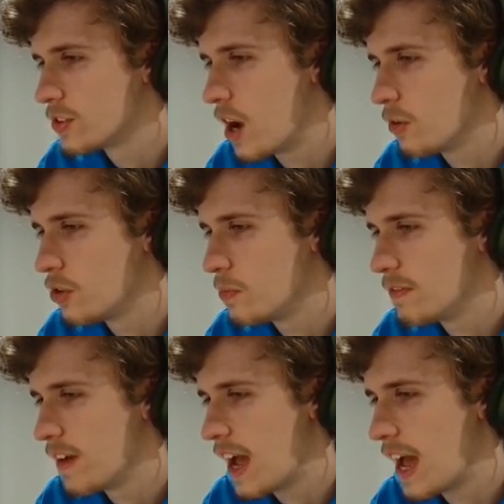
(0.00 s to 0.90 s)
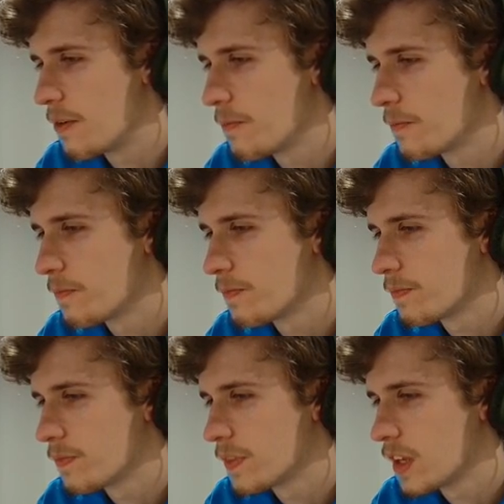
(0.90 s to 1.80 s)
though, to be fair.
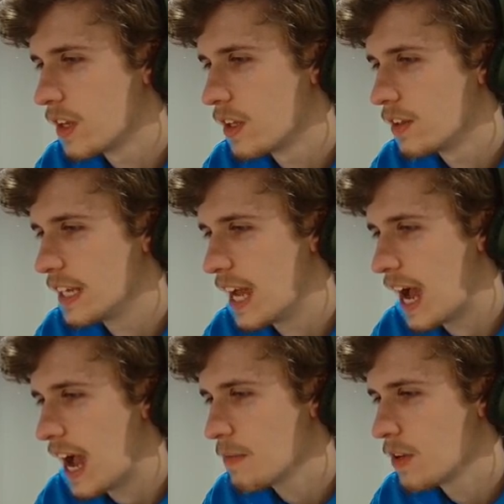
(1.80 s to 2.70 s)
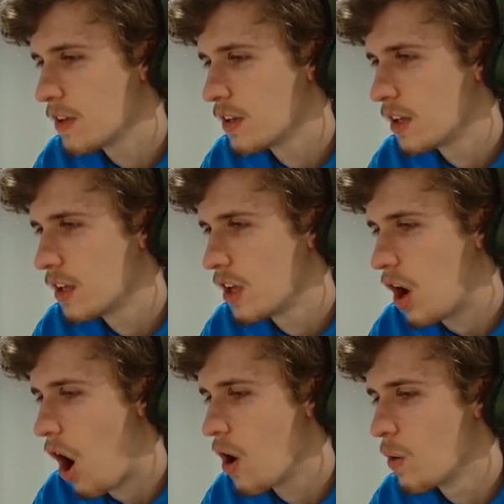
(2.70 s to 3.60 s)
Diam.
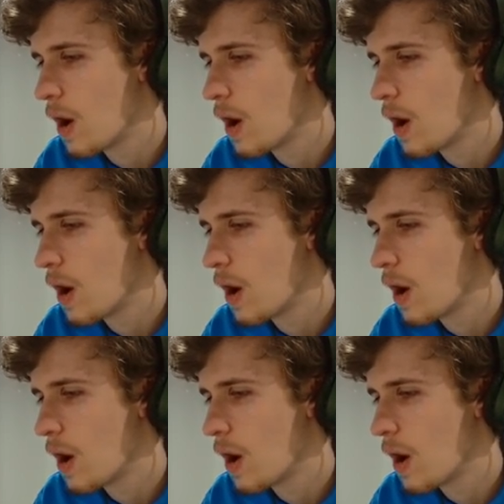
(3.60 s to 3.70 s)
Oh,